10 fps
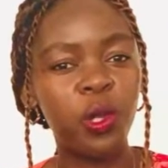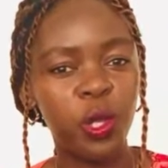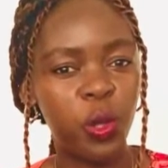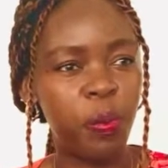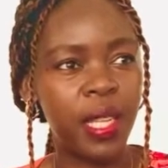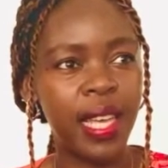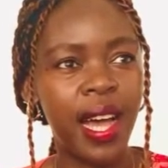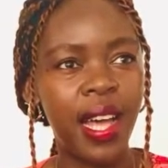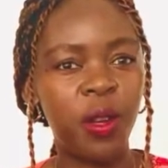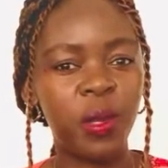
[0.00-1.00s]
social media
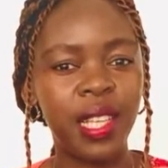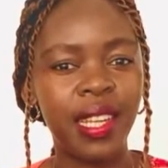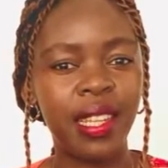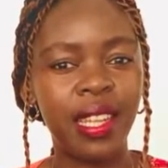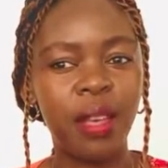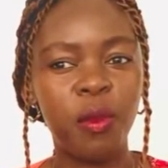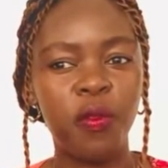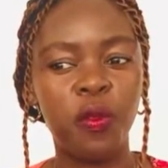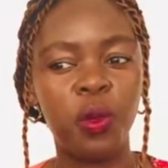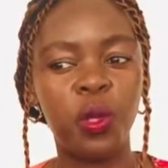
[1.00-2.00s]
handles under the name
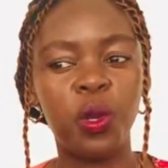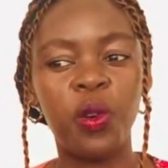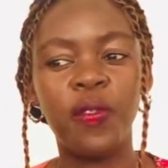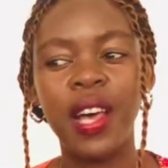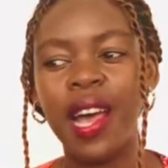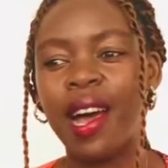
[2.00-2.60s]
of RUZHOFF.